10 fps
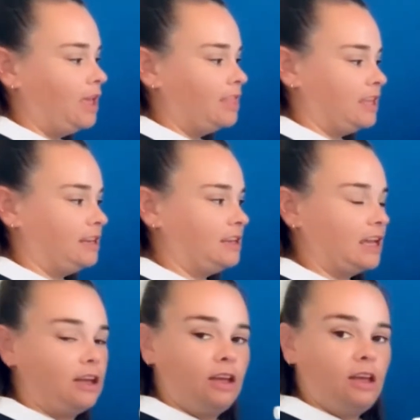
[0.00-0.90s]
Then the
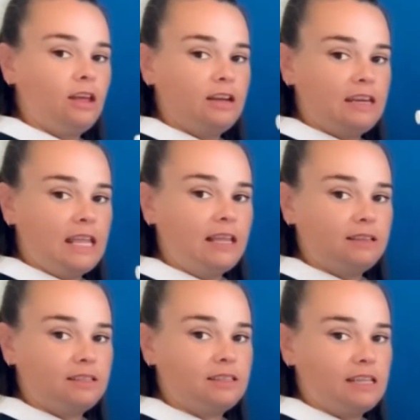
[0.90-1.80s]

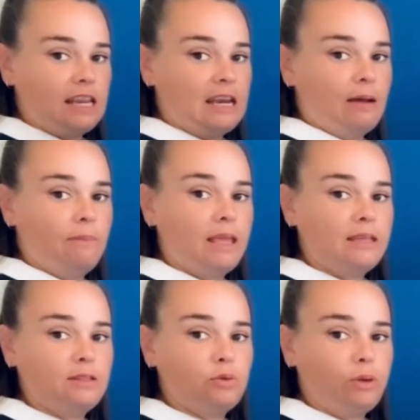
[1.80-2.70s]
next 10 number
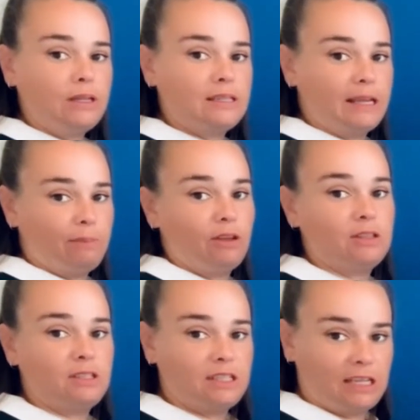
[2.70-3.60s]
is 20, because
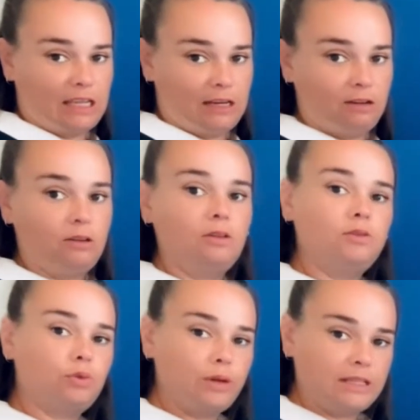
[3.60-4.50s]
10,
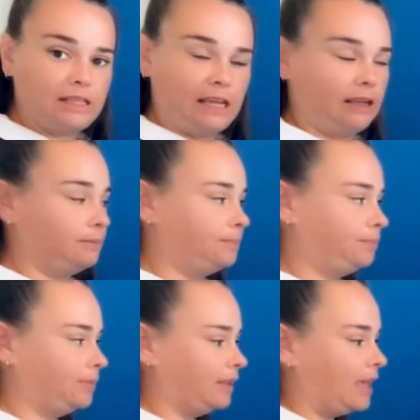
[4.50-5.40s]
20.
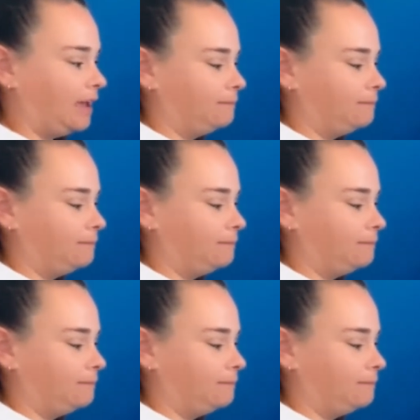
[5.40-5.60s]
Okay?